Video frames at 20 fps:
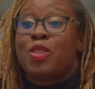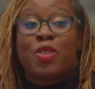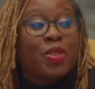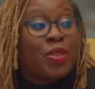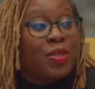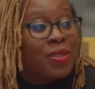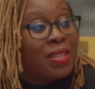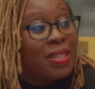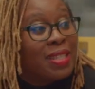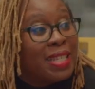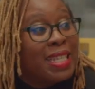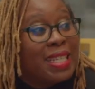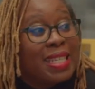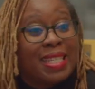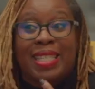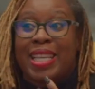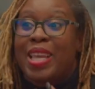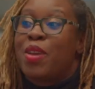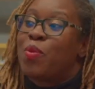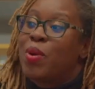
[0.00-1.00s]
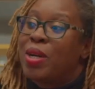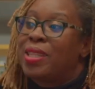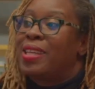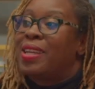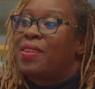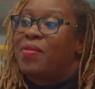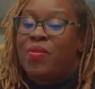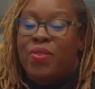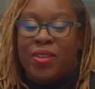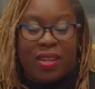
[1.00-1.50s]
to say what
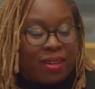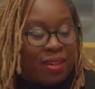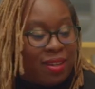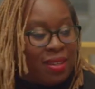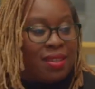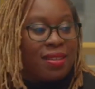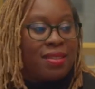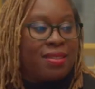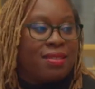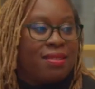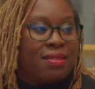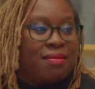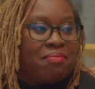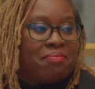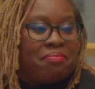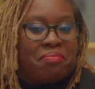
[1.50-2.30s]
that fear is,